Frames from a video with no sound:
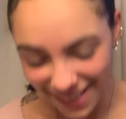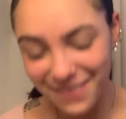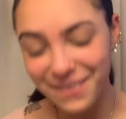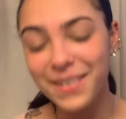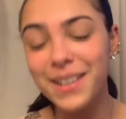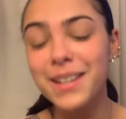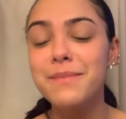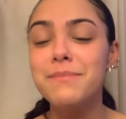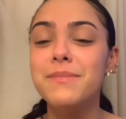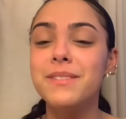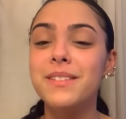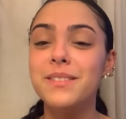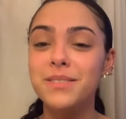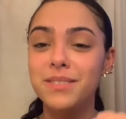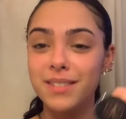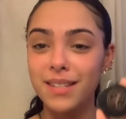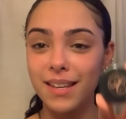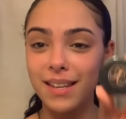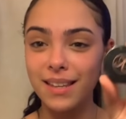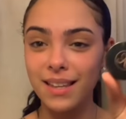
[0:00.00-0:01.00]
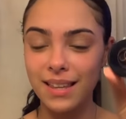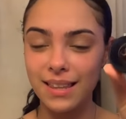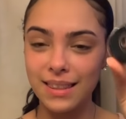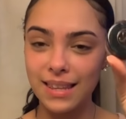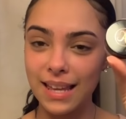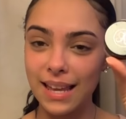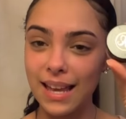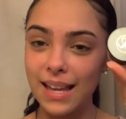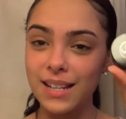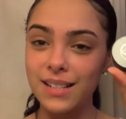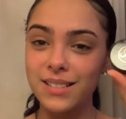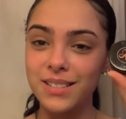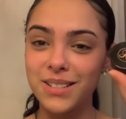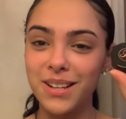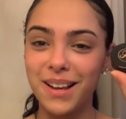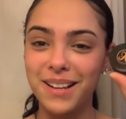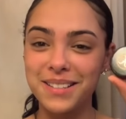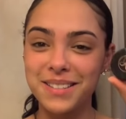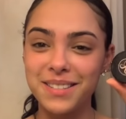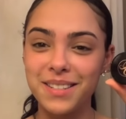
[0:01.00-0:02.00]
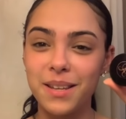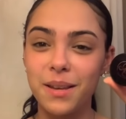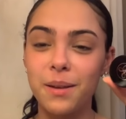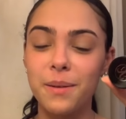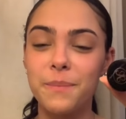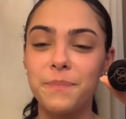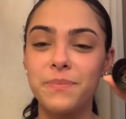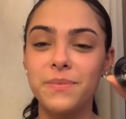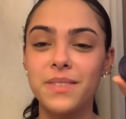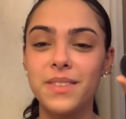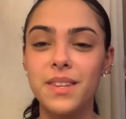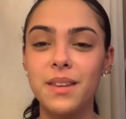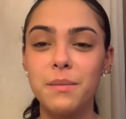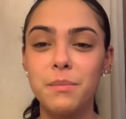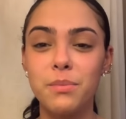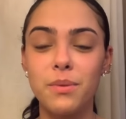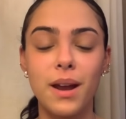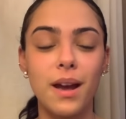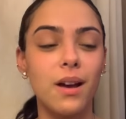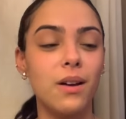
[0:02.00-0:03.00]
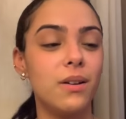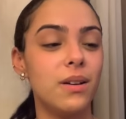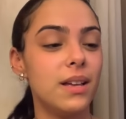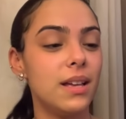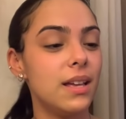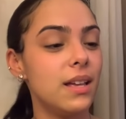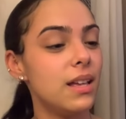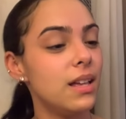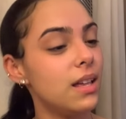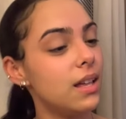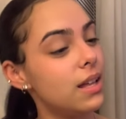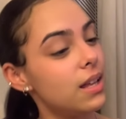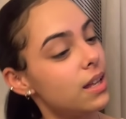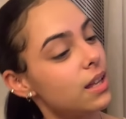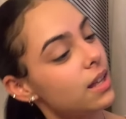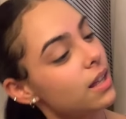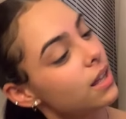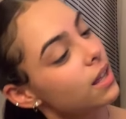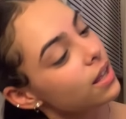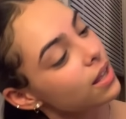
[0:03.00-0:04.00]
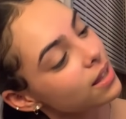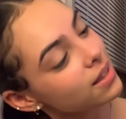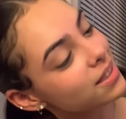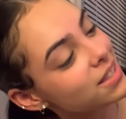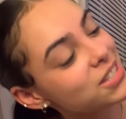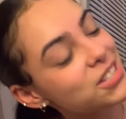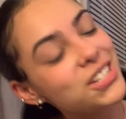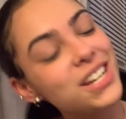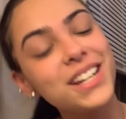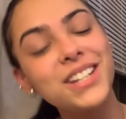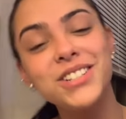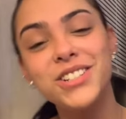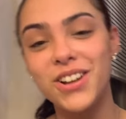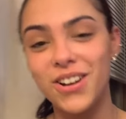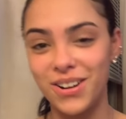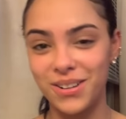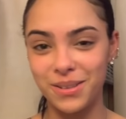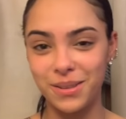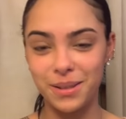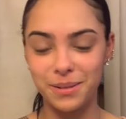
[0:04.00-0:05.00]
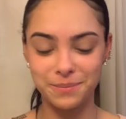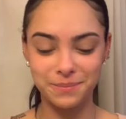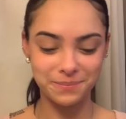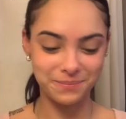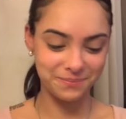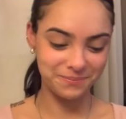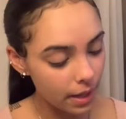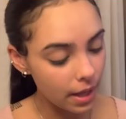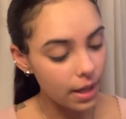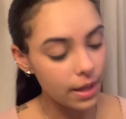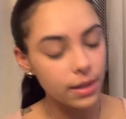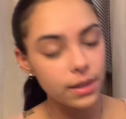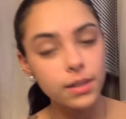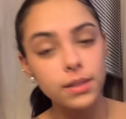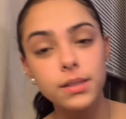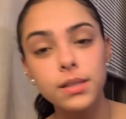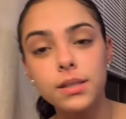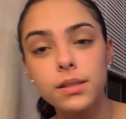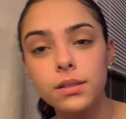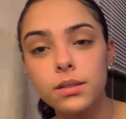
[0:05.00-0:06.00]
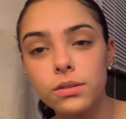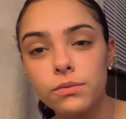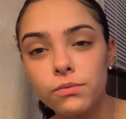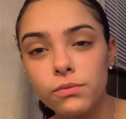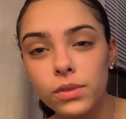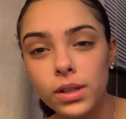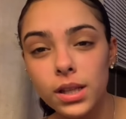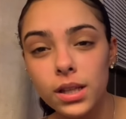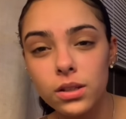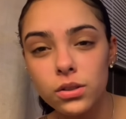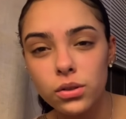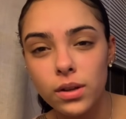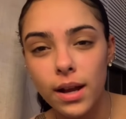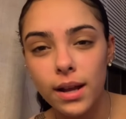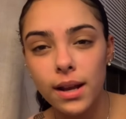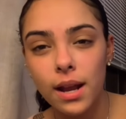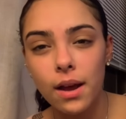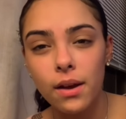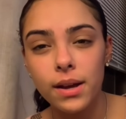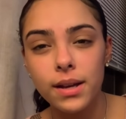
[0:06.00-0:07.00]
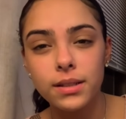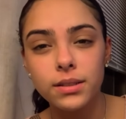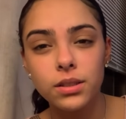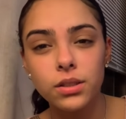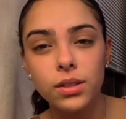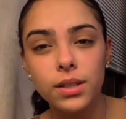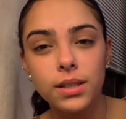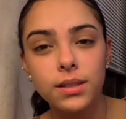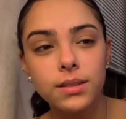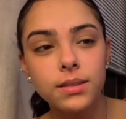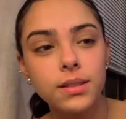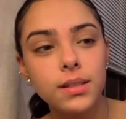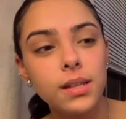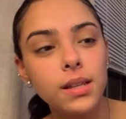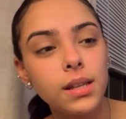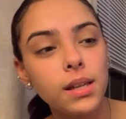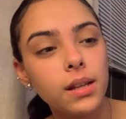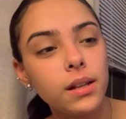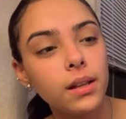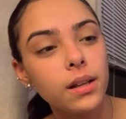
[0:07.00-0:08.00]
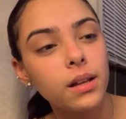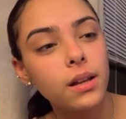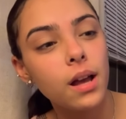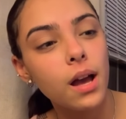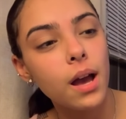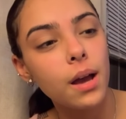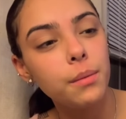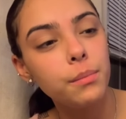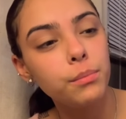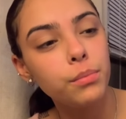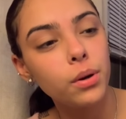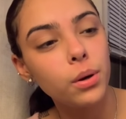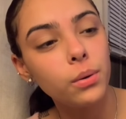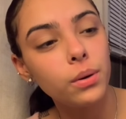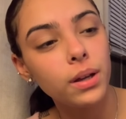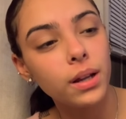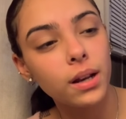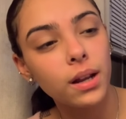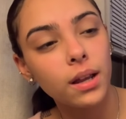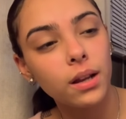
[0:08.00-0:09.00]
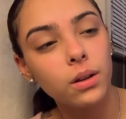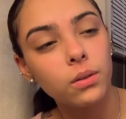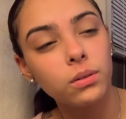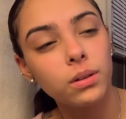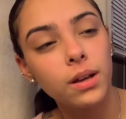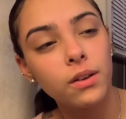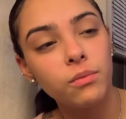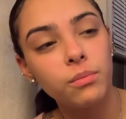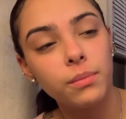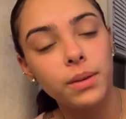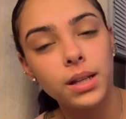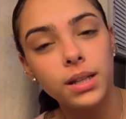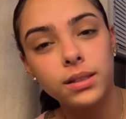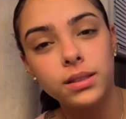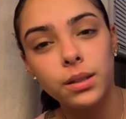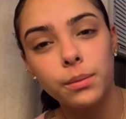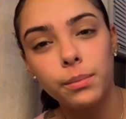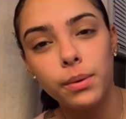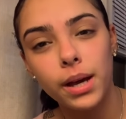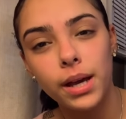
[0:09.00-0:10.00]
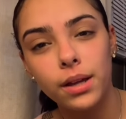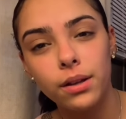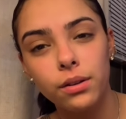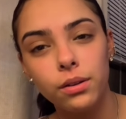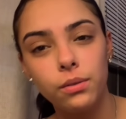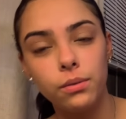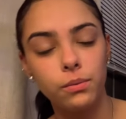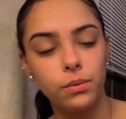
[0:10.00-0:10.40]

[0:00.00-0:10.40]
going to be using the Anastasia Dip Brow in the shade Chocolate. This is really dried out. As you can see, I'm broke and I don't have money to buy a new